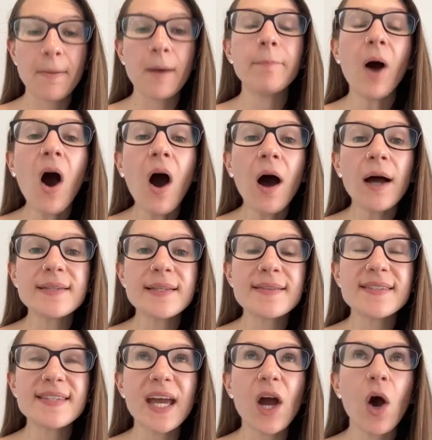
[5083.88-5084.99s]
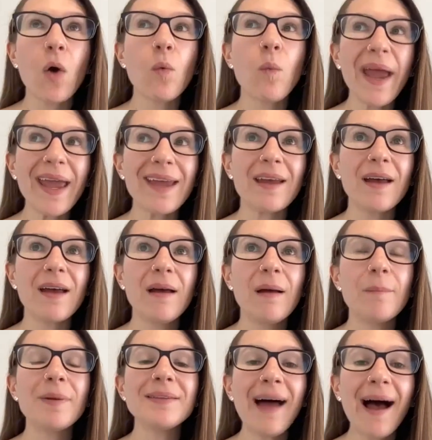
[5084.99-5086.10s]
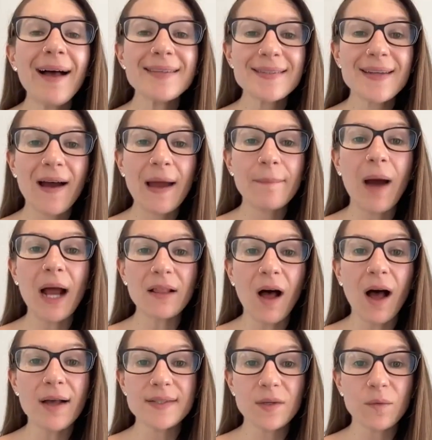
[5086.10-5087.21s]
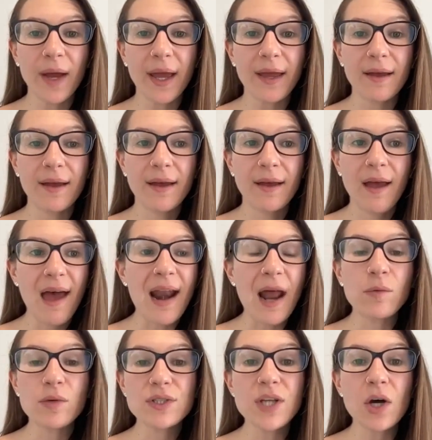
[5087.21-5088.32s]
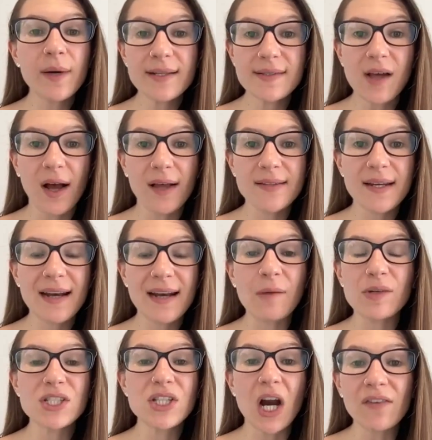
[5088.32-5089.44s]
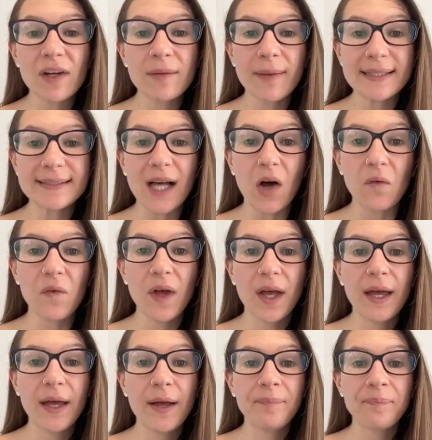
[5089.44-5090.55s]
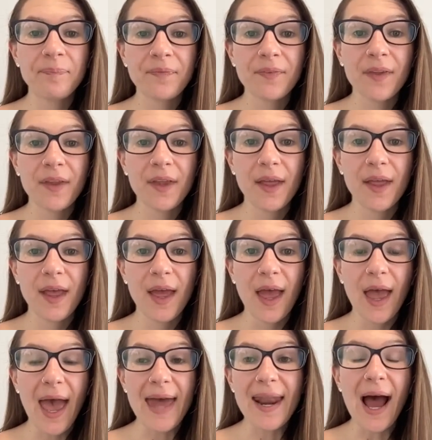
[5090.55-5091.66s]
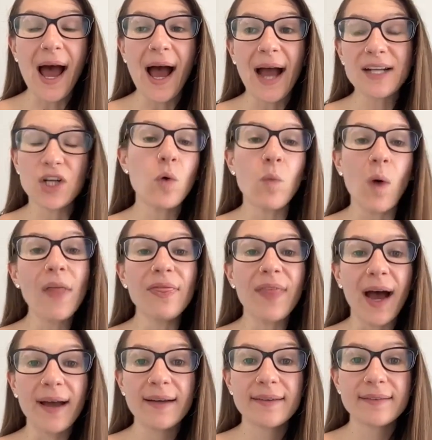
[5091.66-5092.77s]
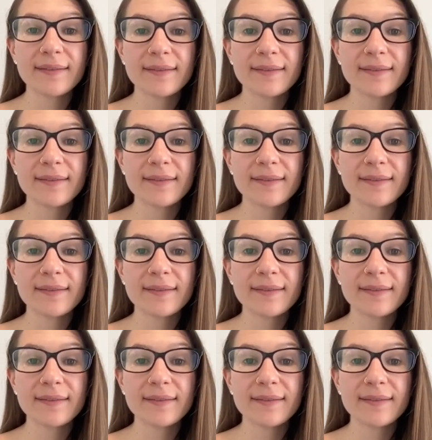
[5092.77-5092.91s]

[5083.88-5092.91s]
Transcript: But pause and say, oh, wait, the last time I lost the weight and I was so exhausted and I was starving myself, and I don't want that.